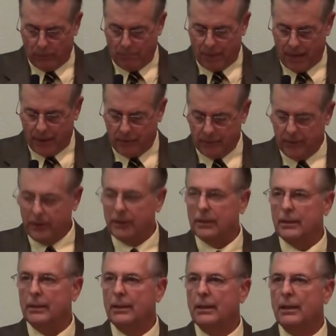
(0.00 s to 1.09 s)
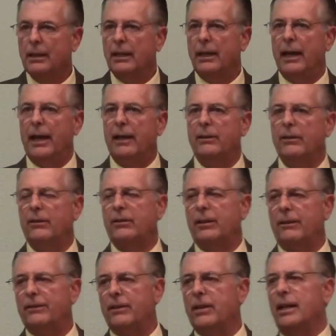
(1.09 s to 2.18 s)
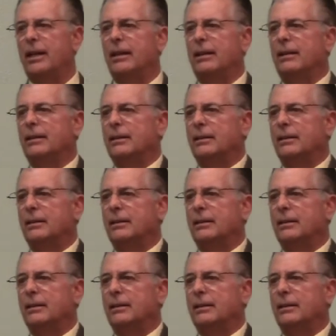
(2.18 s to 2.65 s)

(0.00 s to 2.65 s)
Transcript: abound and to suffer need.